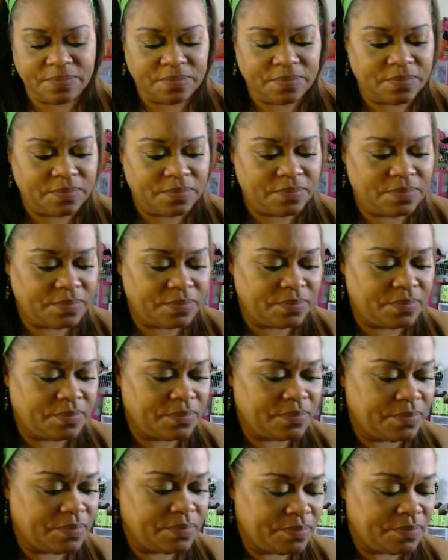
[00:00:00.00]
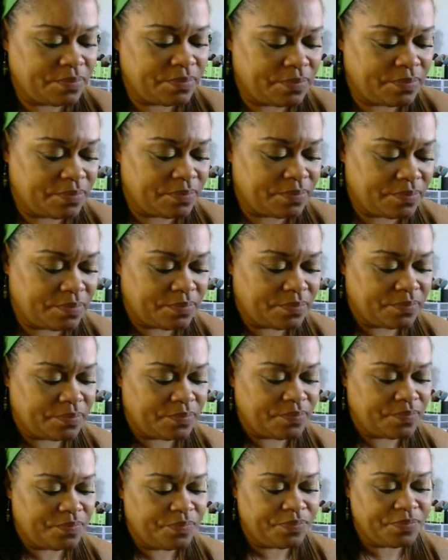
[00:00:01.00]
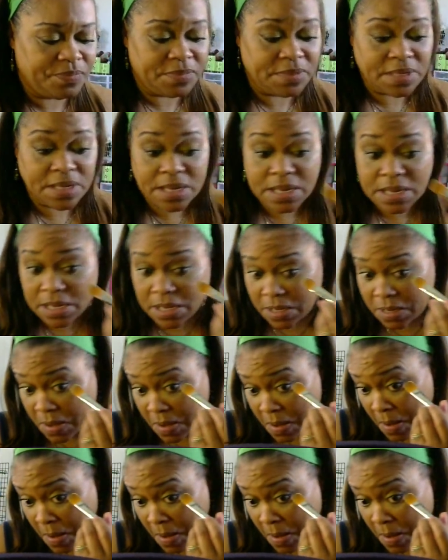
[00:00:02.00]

(no one is talking)